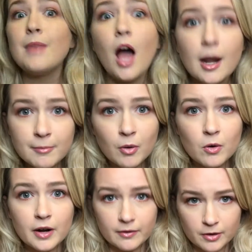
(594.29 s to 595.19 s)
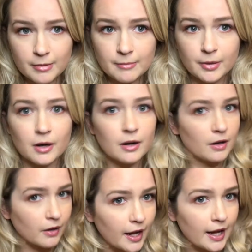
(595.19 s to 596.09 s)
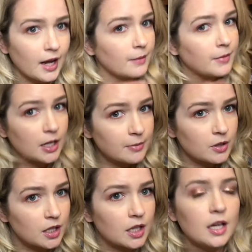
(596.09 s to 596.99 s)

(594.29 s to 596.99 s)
not important, remember, okay? I'm not important.